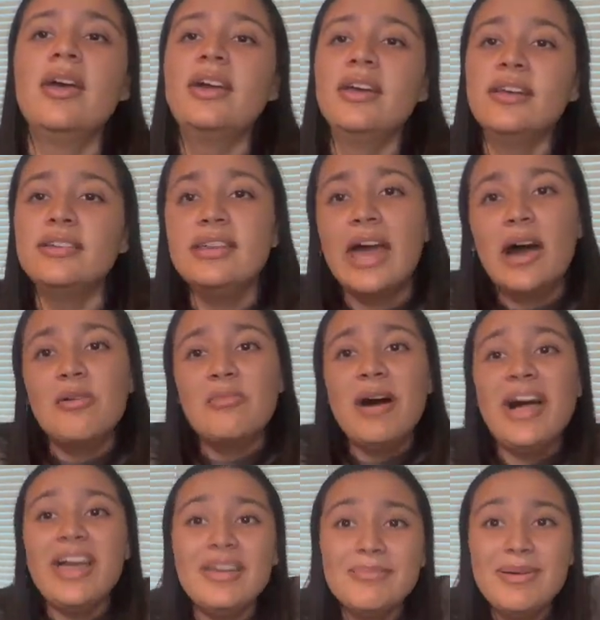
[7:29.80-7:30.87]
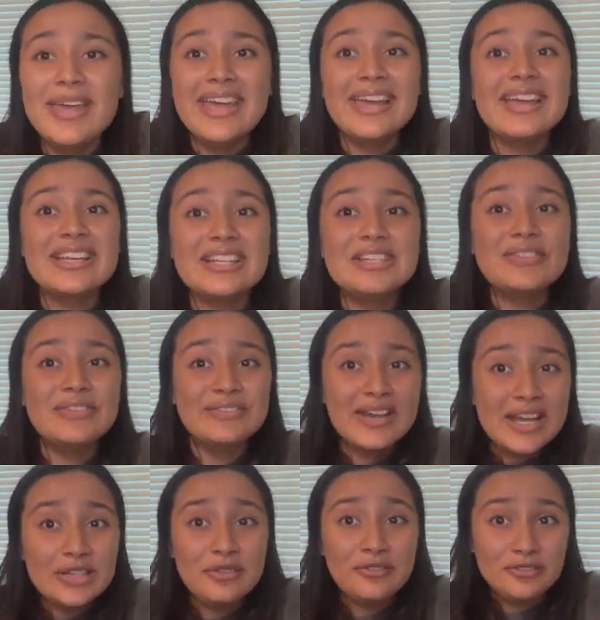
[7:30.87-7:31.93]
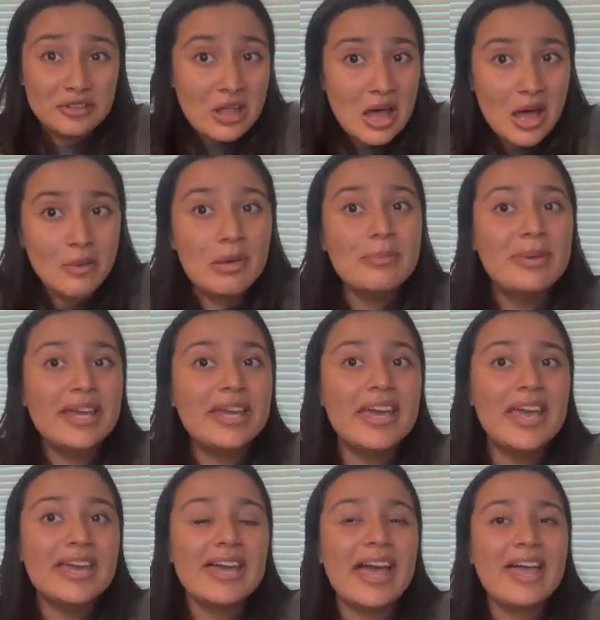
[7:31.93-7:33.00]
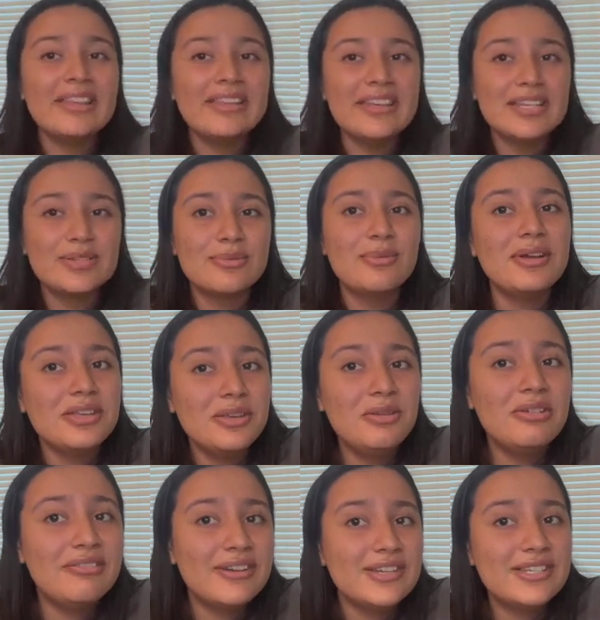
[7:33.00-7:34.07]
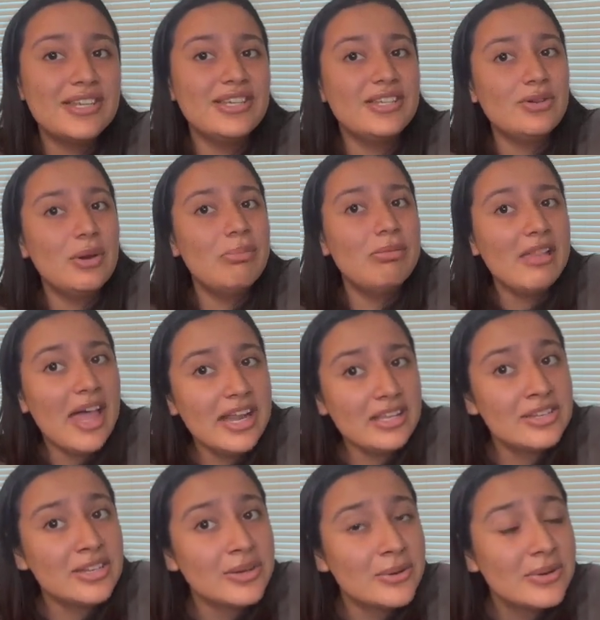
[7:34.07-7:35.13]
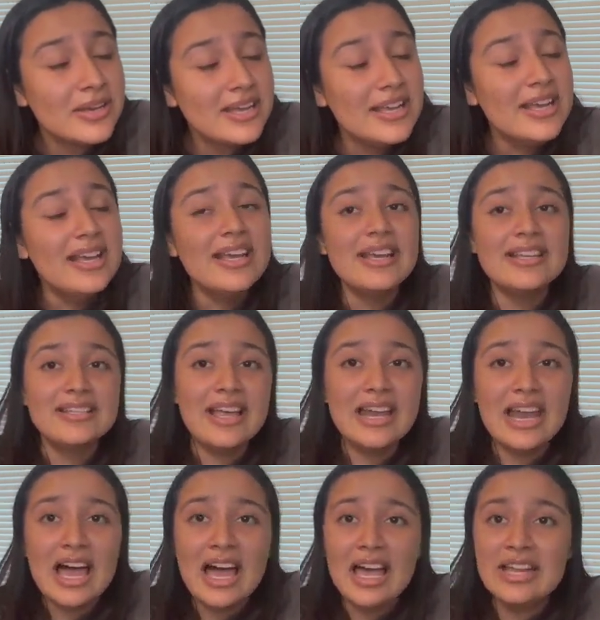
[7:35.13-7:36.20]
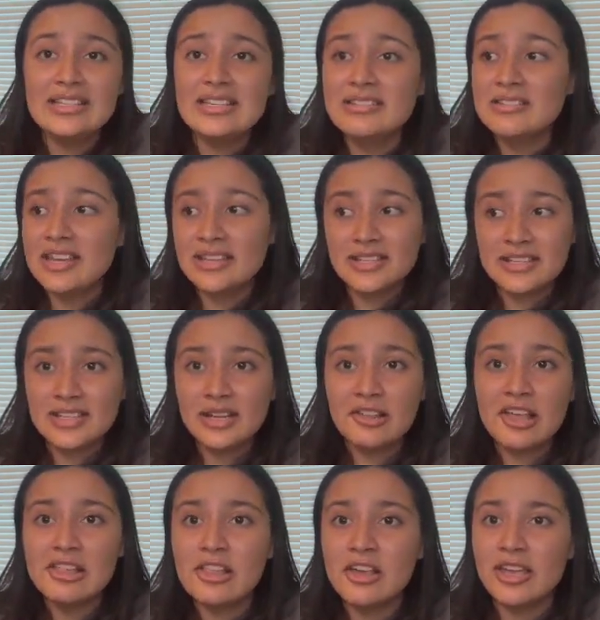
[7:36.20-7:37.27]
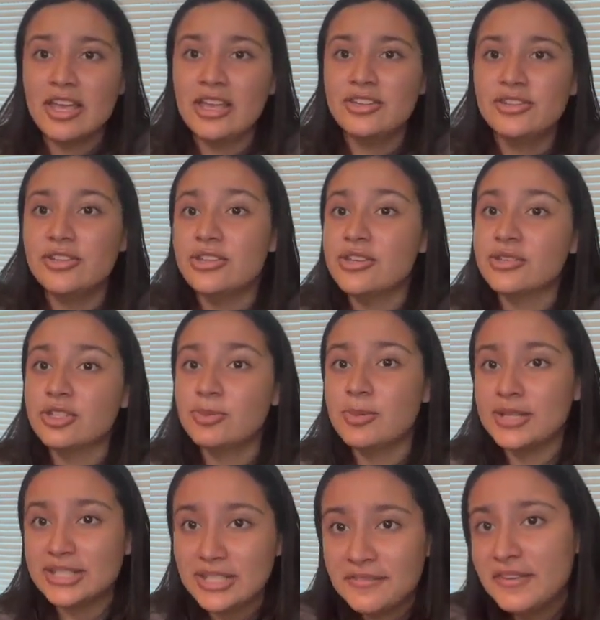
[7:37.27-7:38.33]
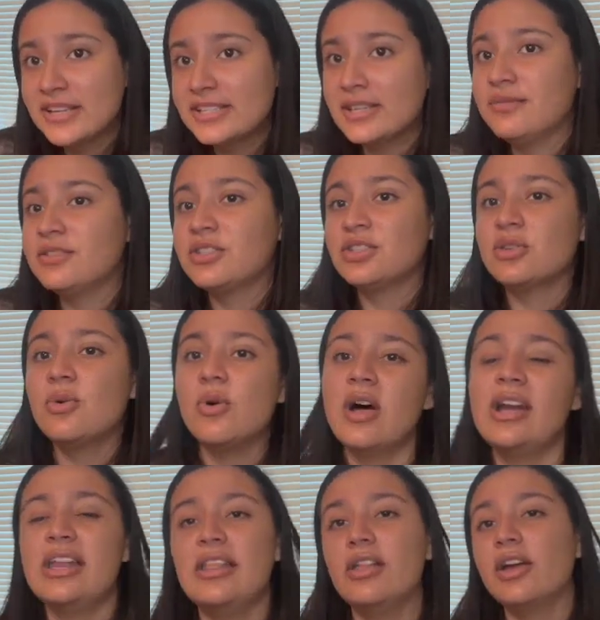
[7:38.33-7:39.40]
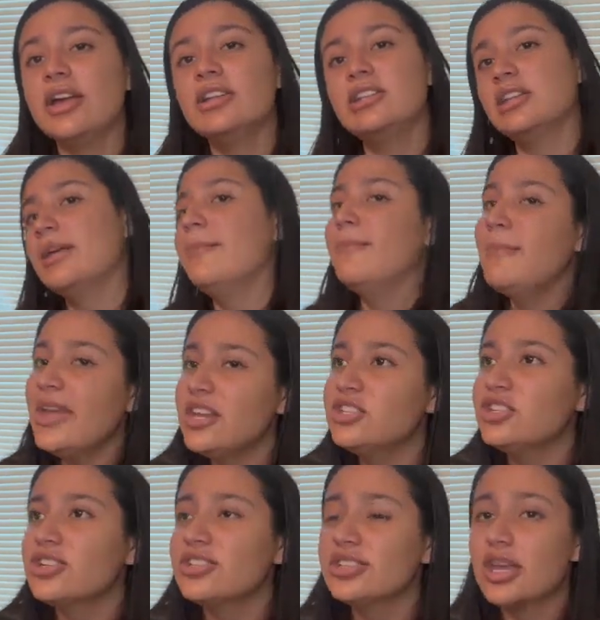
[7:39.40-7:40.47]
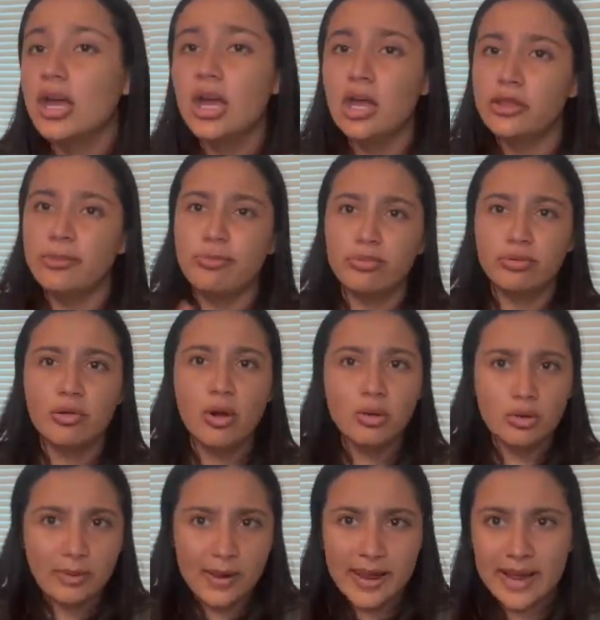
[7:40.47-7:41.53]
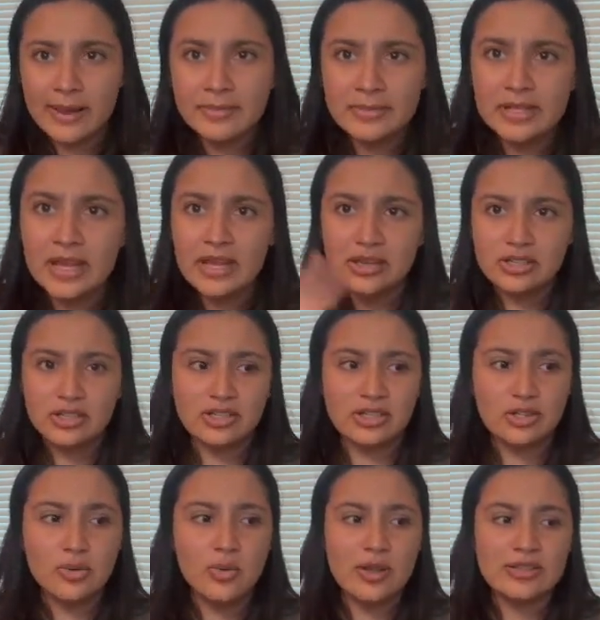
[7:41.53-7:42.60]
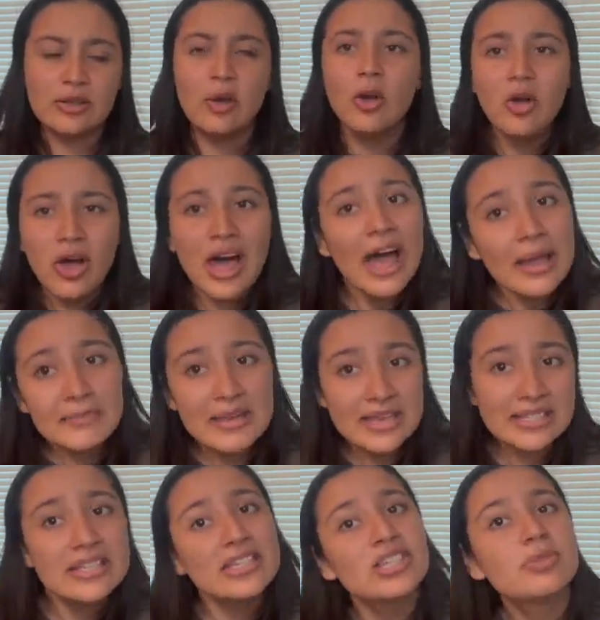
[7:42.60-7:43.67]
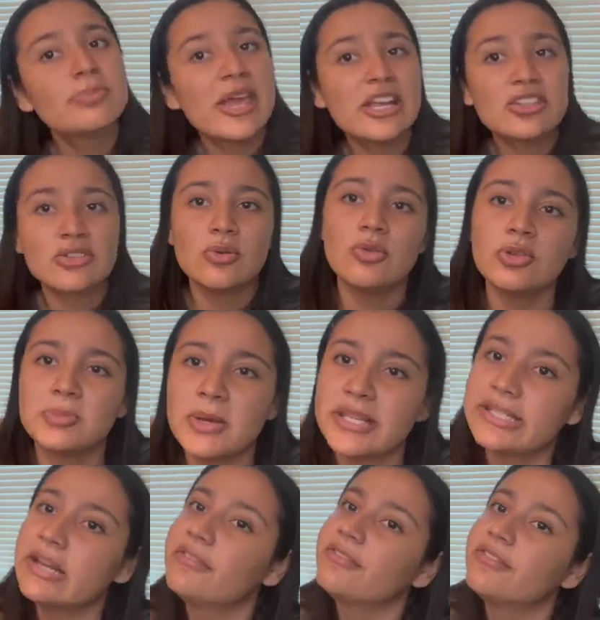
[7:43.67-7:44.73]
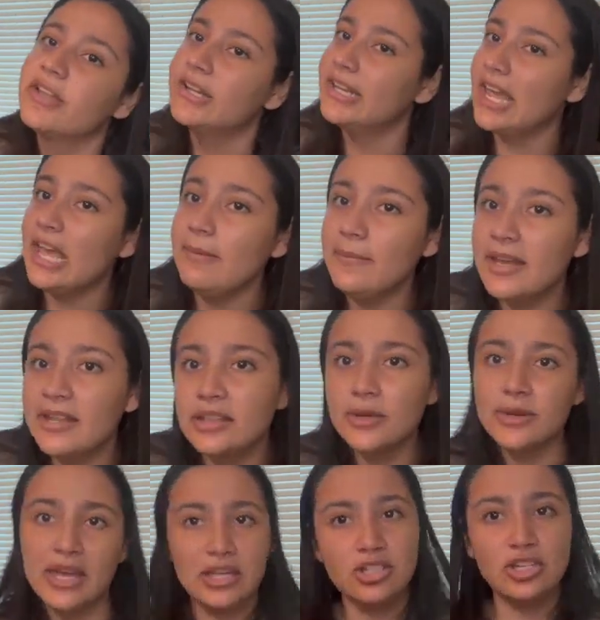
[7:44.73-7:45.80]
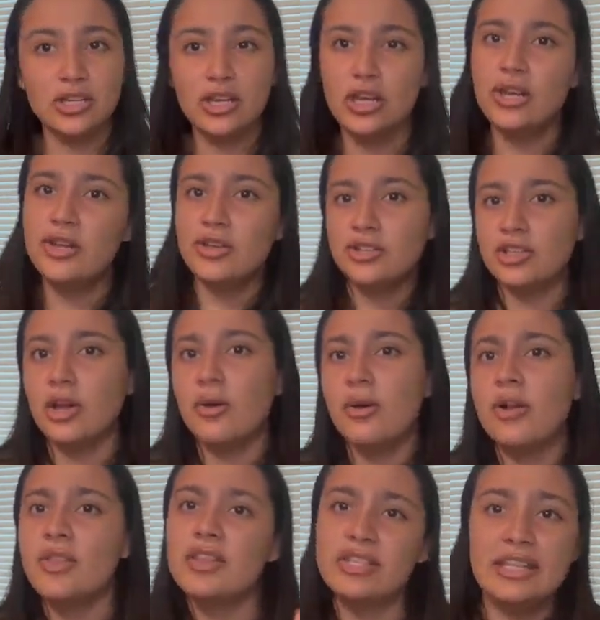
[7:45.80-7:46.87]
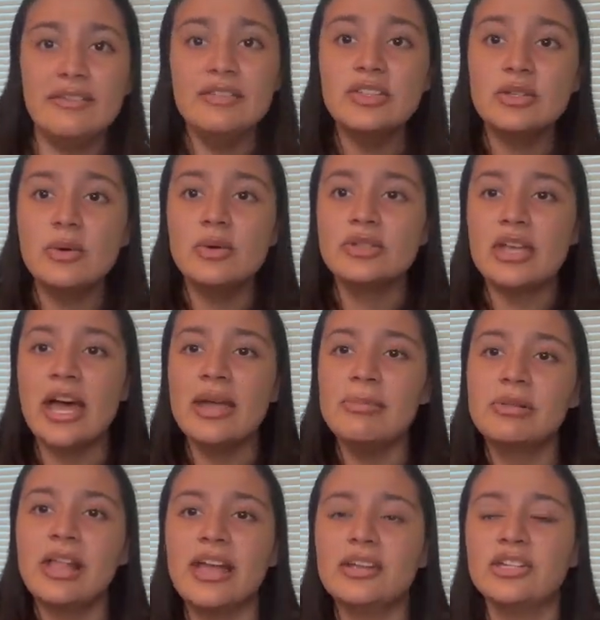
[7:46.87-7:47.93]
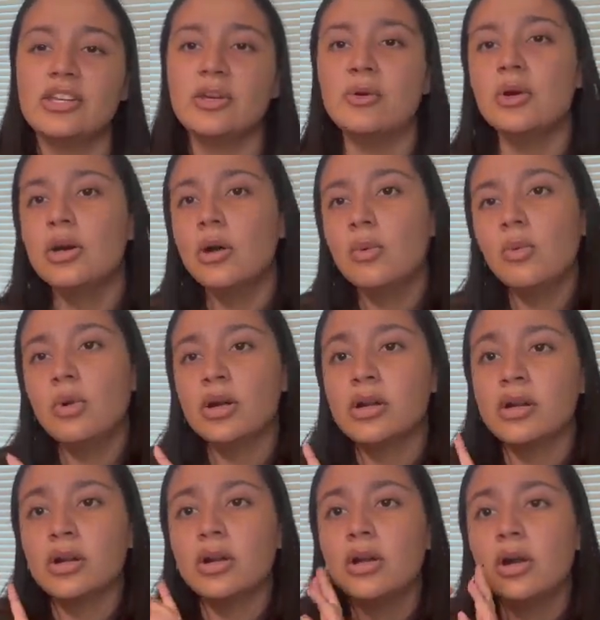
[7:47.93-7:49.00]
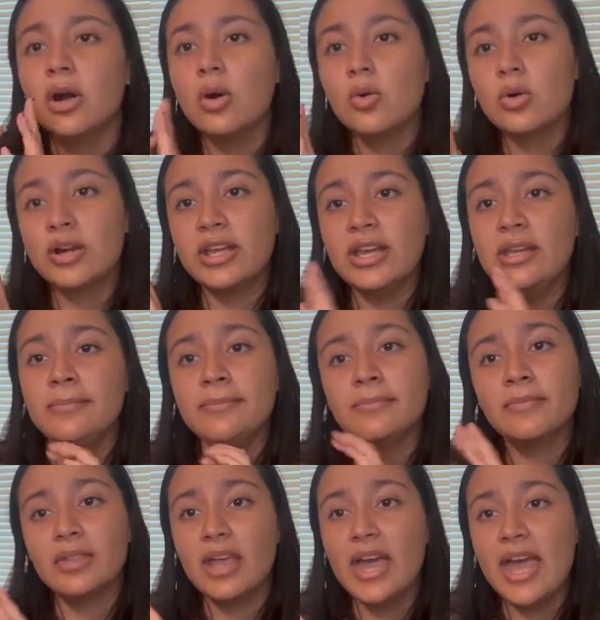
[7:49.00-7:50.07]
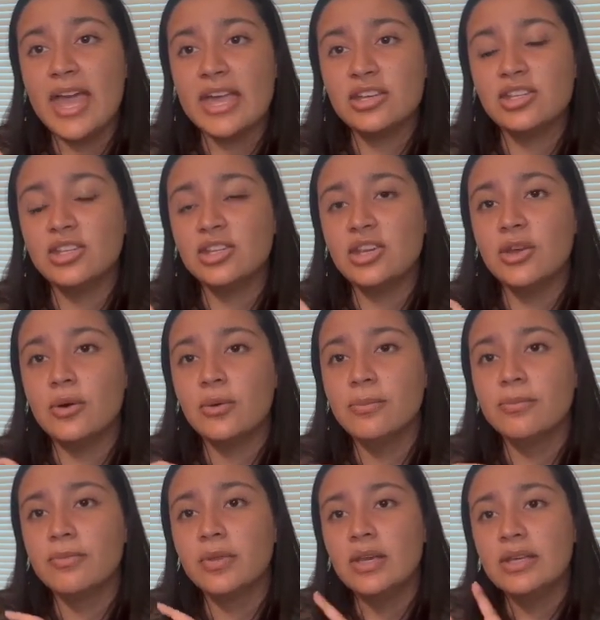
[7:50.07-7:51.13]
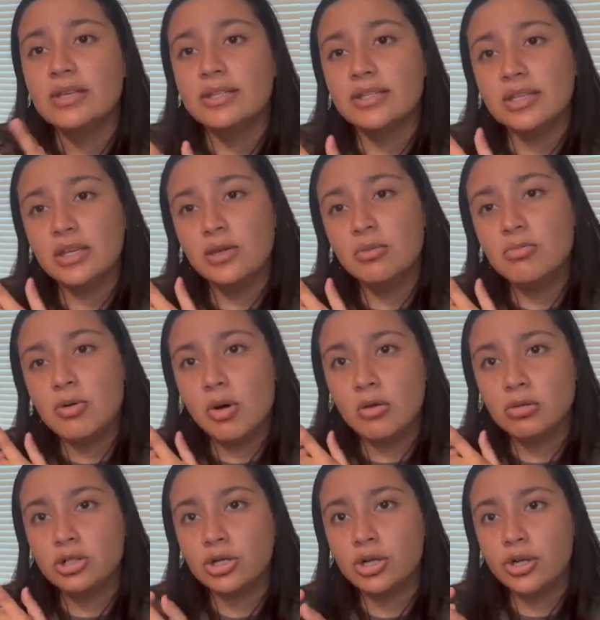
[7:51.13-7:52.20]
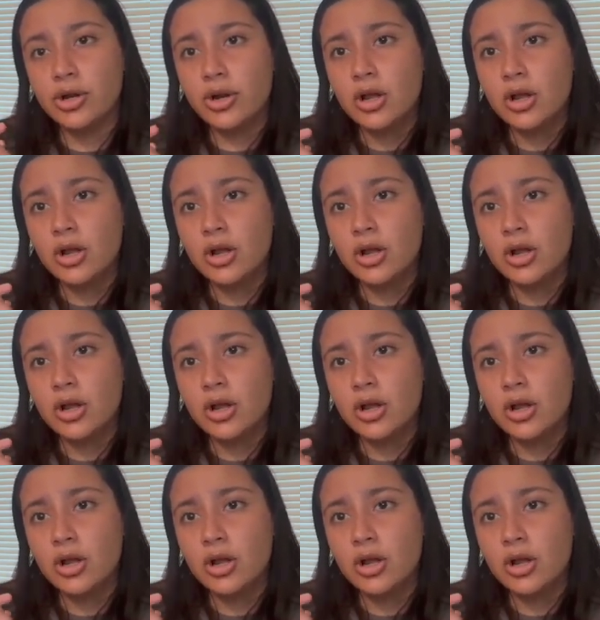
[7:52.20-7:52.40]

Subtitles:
Now, my biggest fatal flaw when picking at least what universities to apply to is that I didn't necessarily look into the specifics of the school. I didn't look into the majors, the programs, just the school as a whole. I basically just picked schools based off their name and location. So the 7 schools I applied to were Oregon, ASU, CU Boulder,